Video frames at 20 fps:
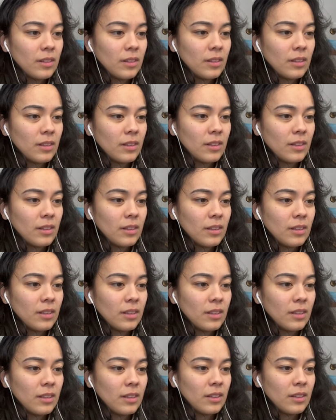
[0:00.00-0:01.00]

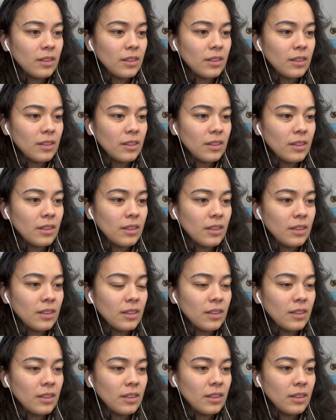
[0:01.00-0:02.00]

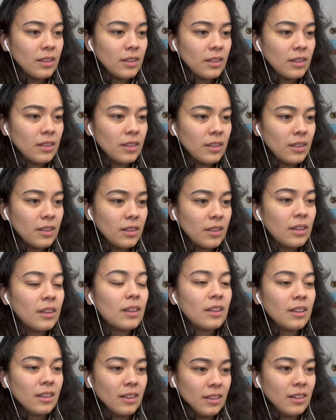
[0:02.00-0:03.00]

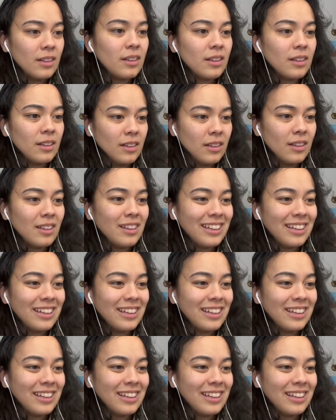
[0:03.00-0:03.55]
(not speaking)